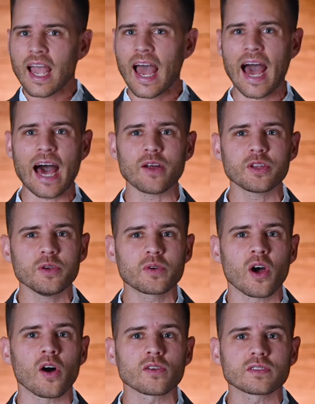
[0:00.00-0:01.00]
How do you
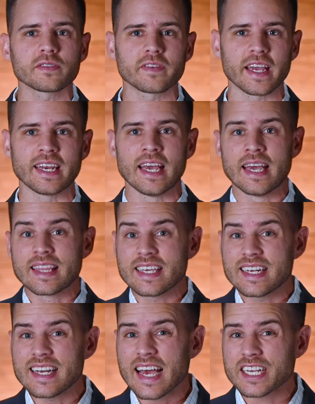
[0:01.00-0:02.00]
cultivate the
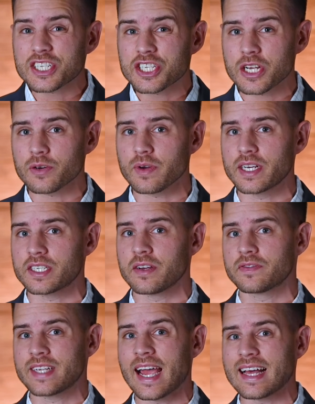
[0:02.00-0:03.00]
next generation
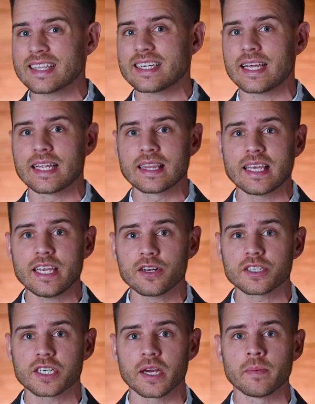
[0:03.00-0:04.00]
of talent and
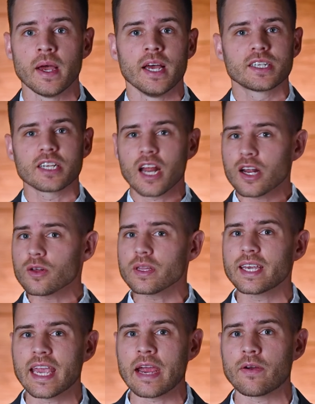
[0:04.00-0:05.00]
leadership to not
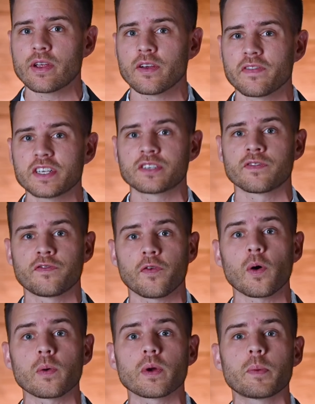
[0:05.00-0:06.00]
only carry your vision
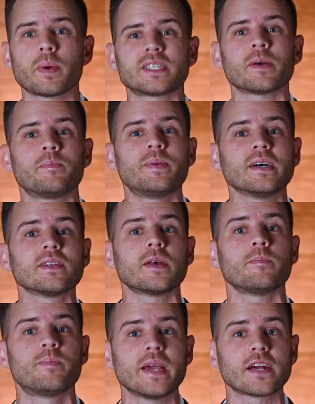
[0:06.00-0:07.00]
forward, but to build
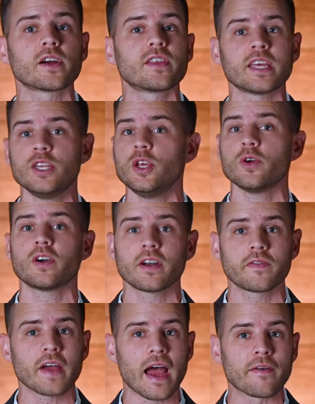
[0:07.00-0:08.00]
it bigger than you could
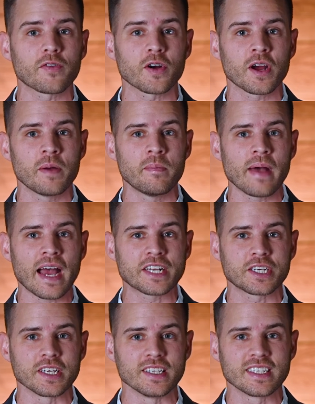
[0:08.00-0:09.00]
have ever
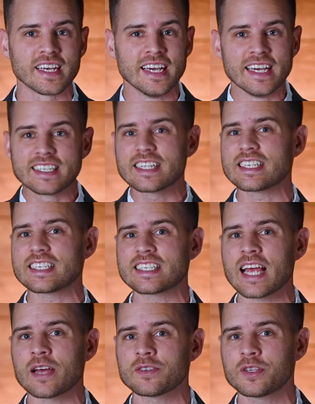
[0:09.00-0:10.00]
imagined? Does it
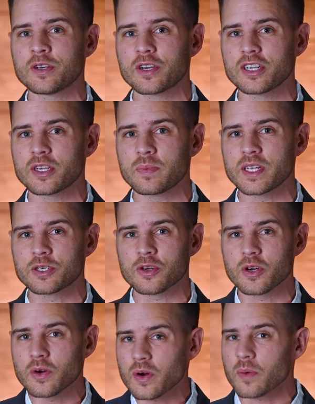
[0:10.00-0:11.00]
sound too good to be
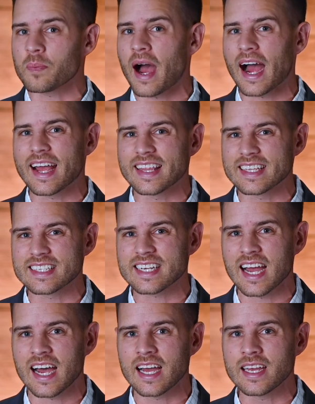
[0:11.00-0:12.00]
true or pie in the
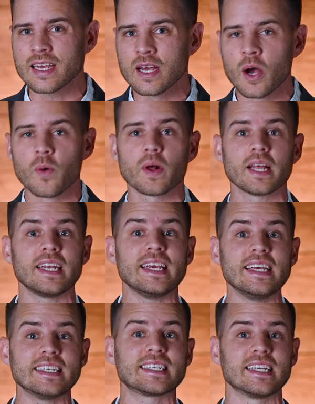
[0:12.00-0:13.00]
sky? Well, it
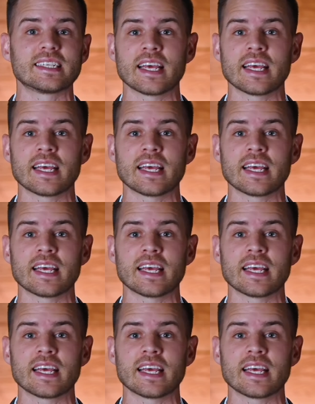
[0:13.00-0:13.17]
isn't.